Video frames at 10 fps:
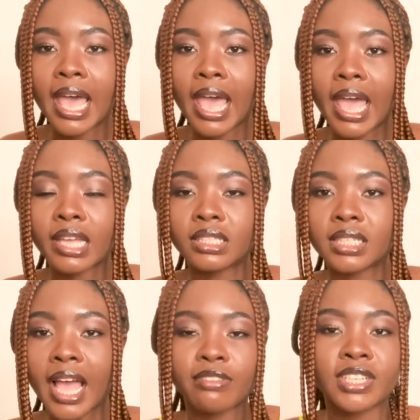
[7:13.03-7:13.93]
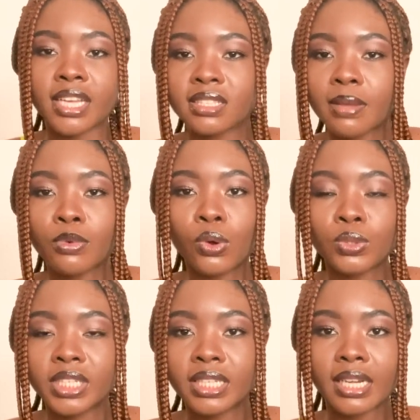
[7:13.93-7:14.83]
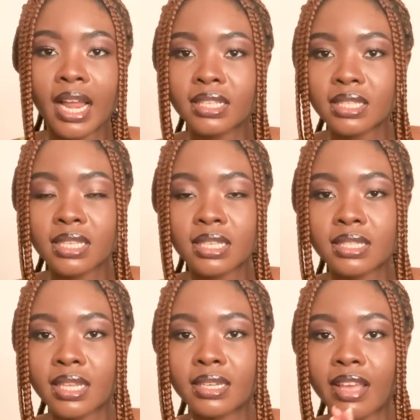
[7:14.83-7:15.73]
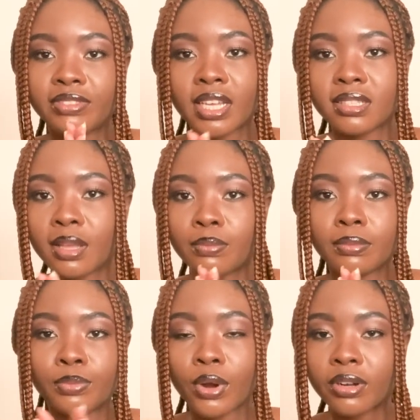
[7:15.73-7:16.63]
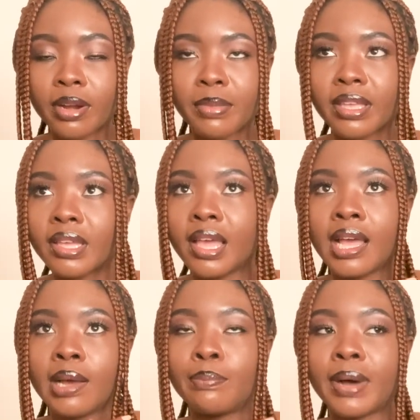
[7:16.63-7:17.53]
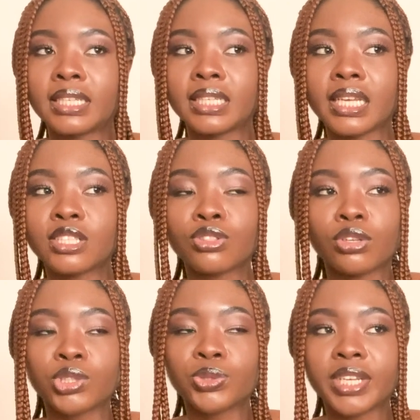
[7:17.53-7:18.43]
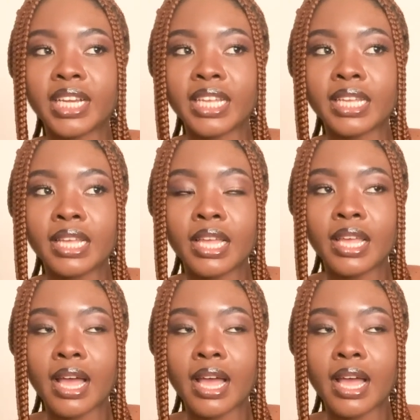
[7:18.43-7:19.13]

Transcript: and I've done some coding classes and I've done some programming, but it's not really